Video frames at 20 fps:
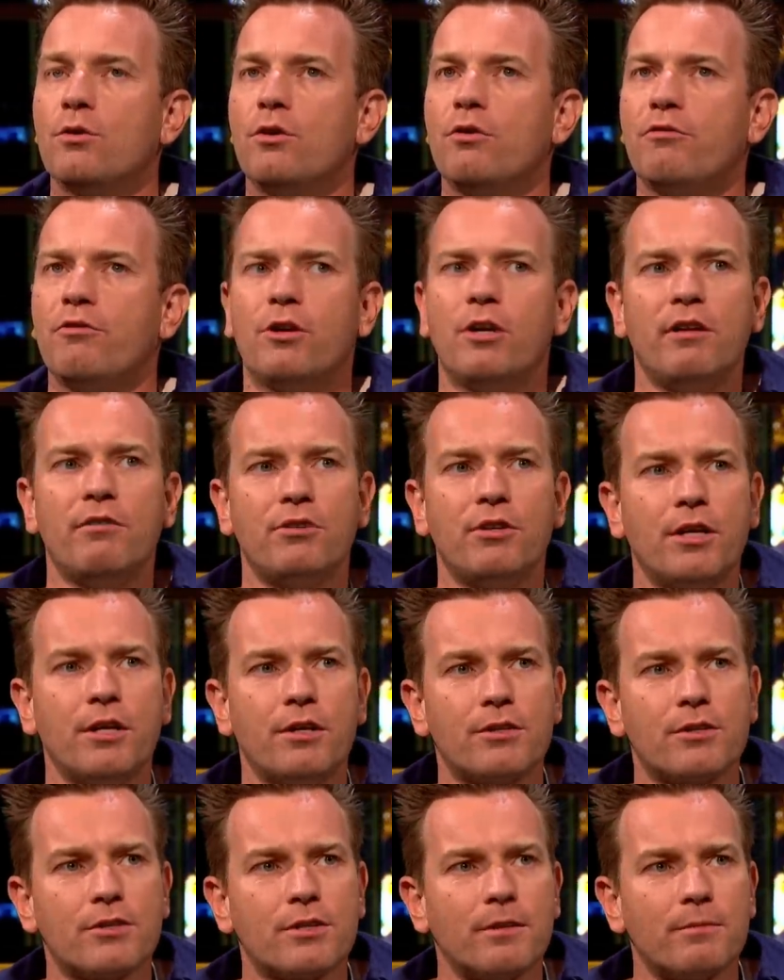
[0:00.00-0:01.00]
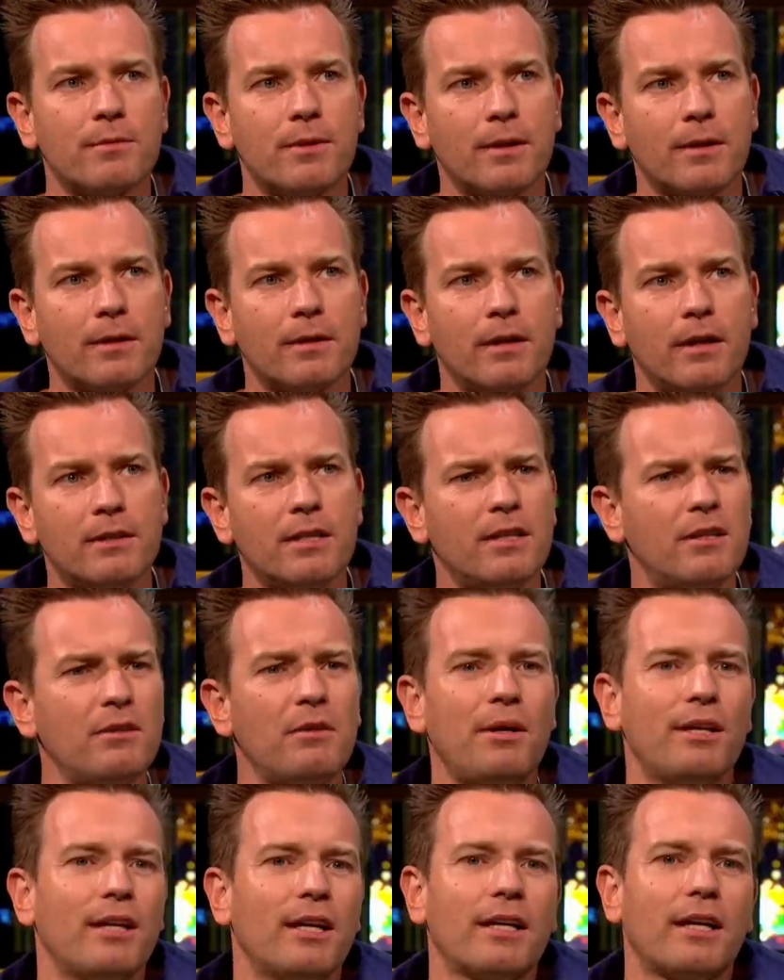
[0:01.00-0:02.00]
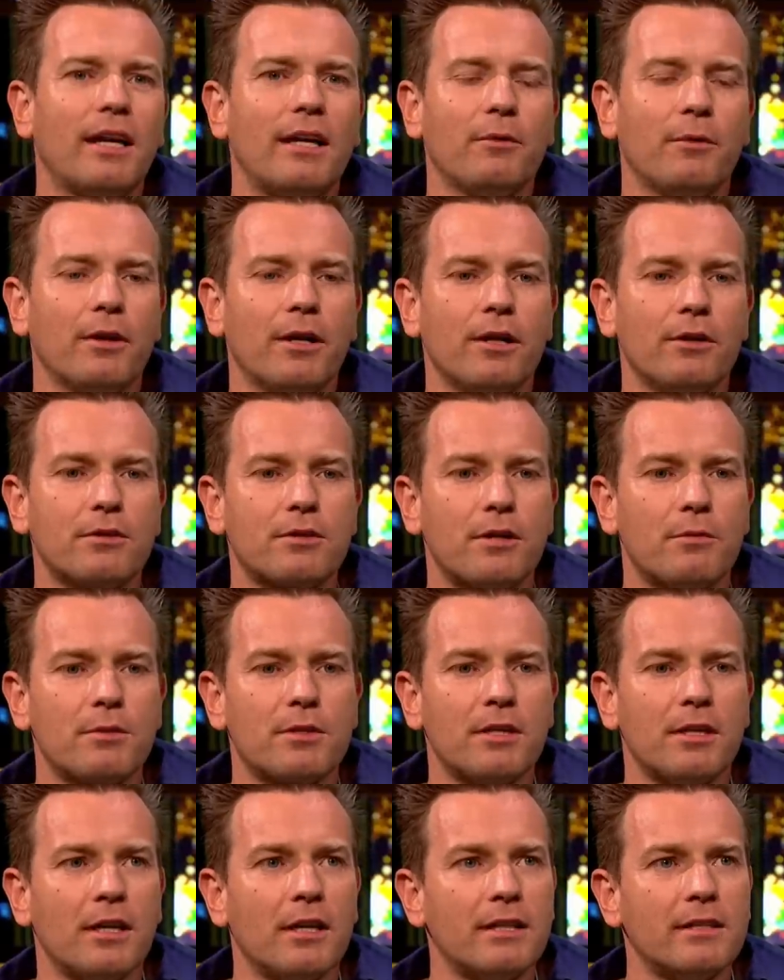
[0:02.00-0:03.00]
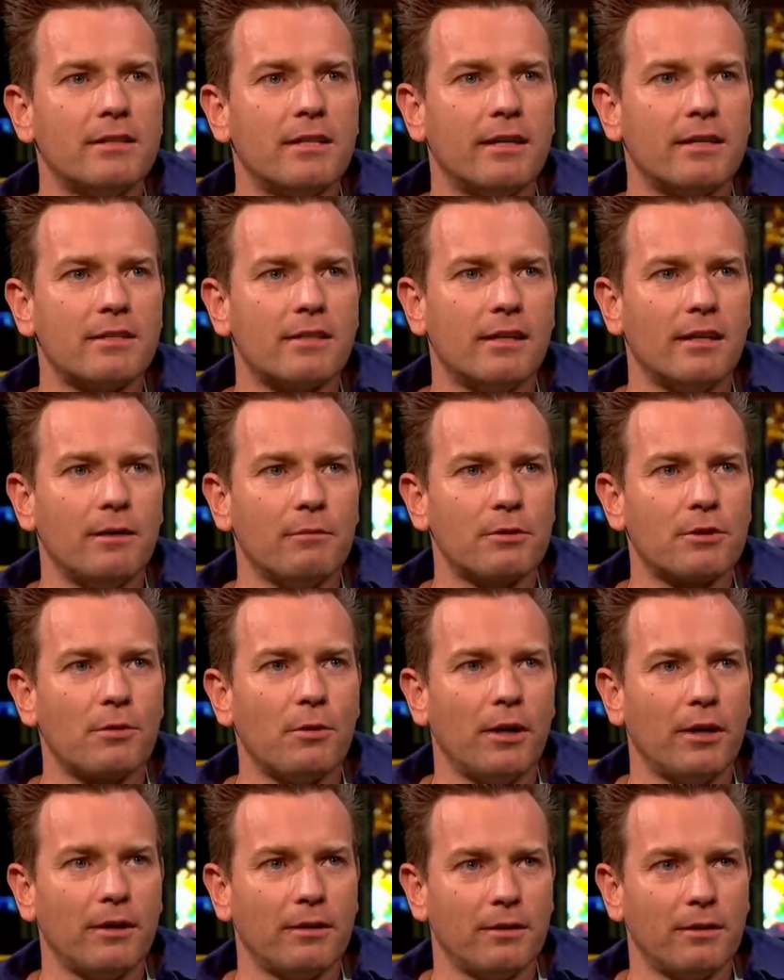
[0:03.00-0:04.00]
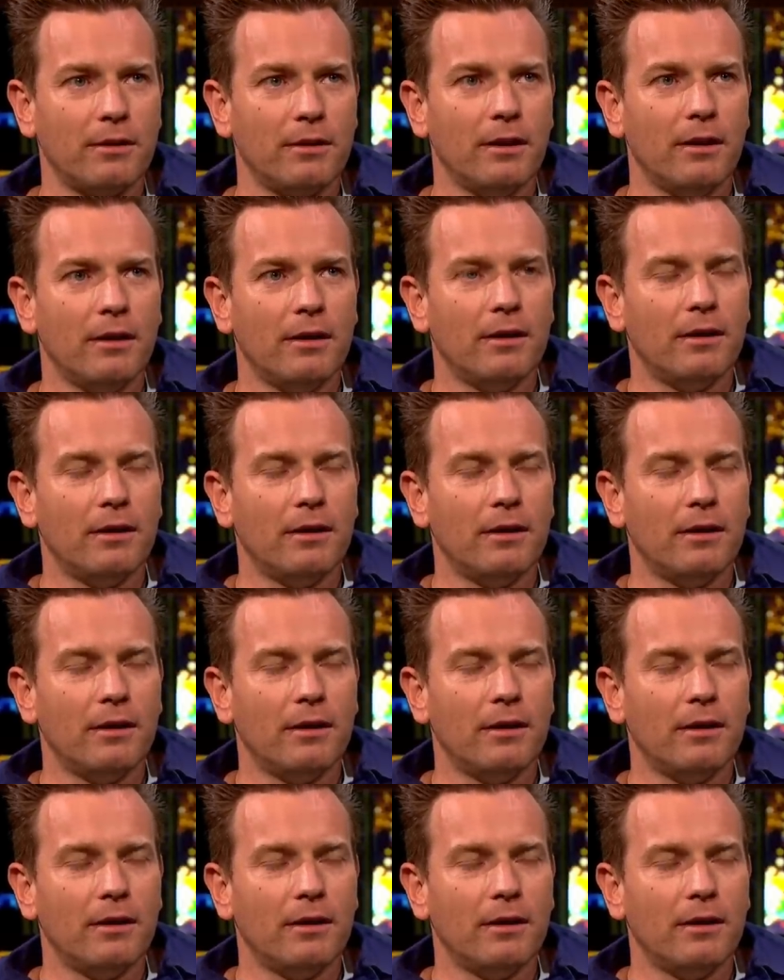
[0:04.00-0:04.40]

not for eleven years or something. I did, you know, like anyone else. It was the nineties, and I was quite... So you had a